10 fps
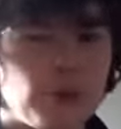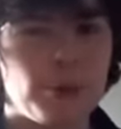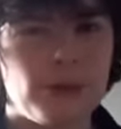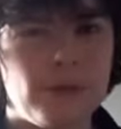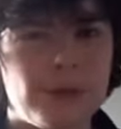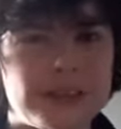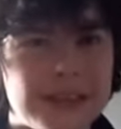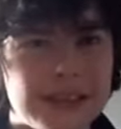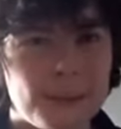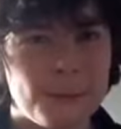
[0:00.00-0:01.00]
we'll be
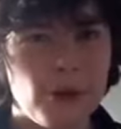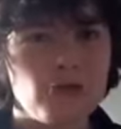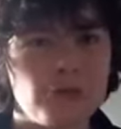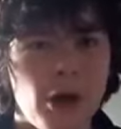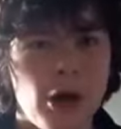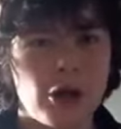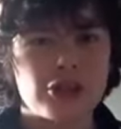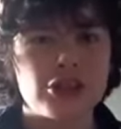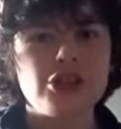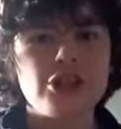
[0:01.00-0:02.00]
visiting both
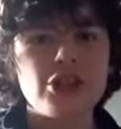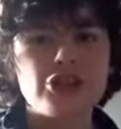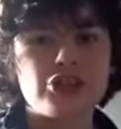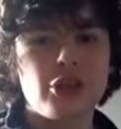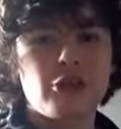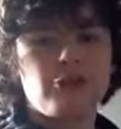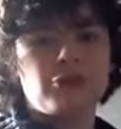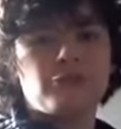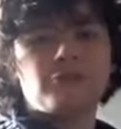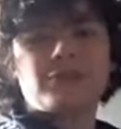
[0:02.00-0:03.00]
parks, so
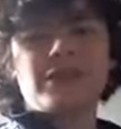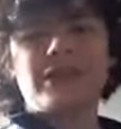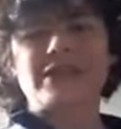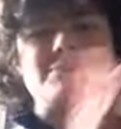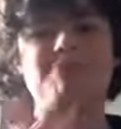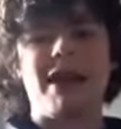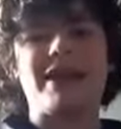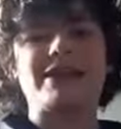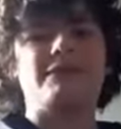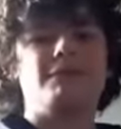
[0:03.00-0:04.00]
you can
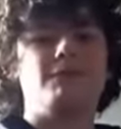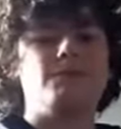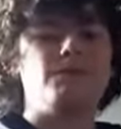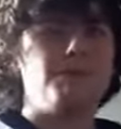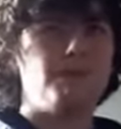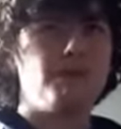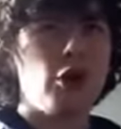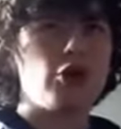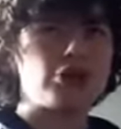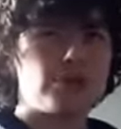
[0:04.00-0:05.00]
expect
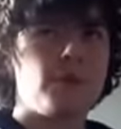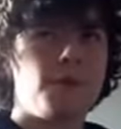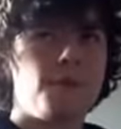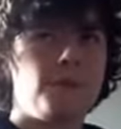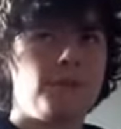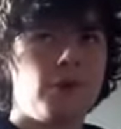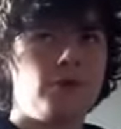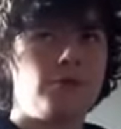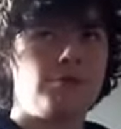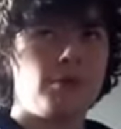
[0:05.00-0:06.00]
vlogs from
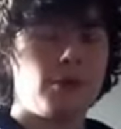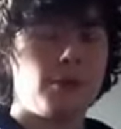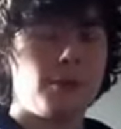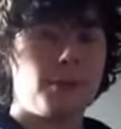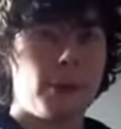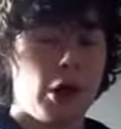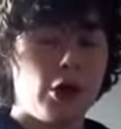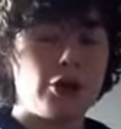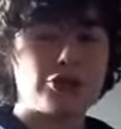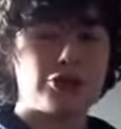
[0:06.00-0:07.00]
both
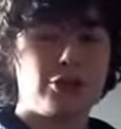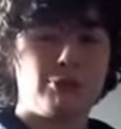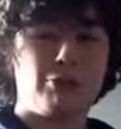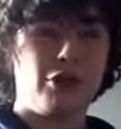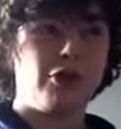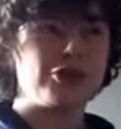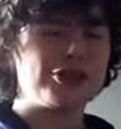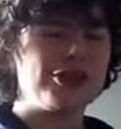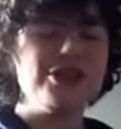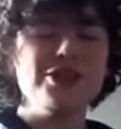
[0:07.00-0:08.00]
parks, not
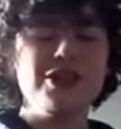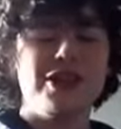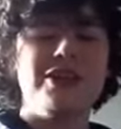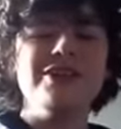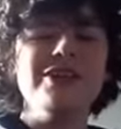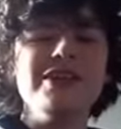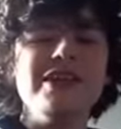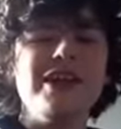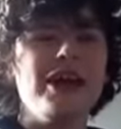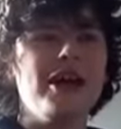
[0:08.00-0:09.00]
plaques,
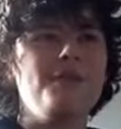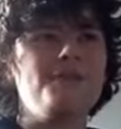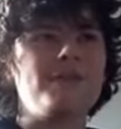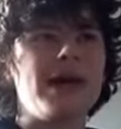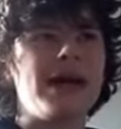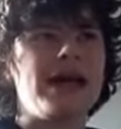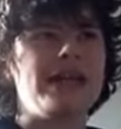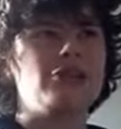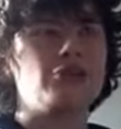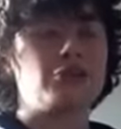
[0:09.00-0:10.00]

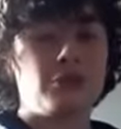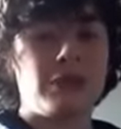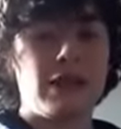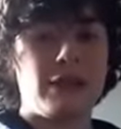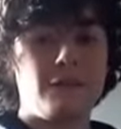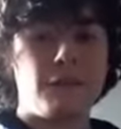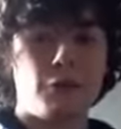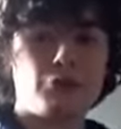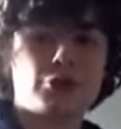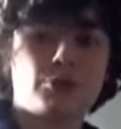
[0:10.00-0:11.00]
and also live
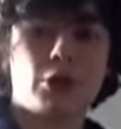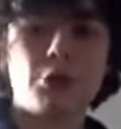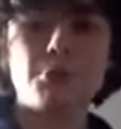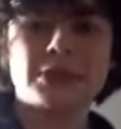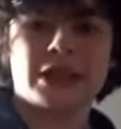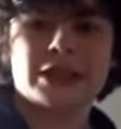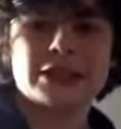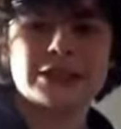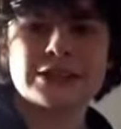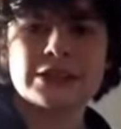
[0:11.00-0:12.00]
photo
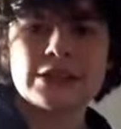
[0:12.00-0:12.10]
updates.